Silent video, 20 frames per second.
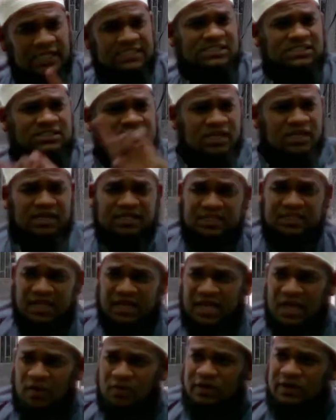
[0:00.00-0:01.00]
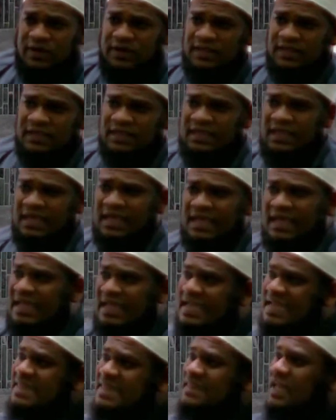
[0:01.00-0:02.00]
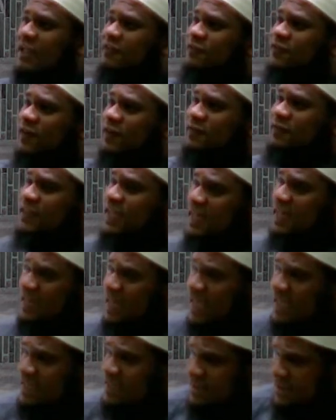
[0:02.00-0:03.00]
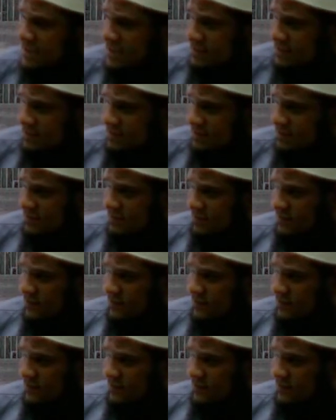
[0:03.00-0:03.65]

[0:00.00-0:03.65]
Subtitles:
Now let's turn it around. In that 15 days,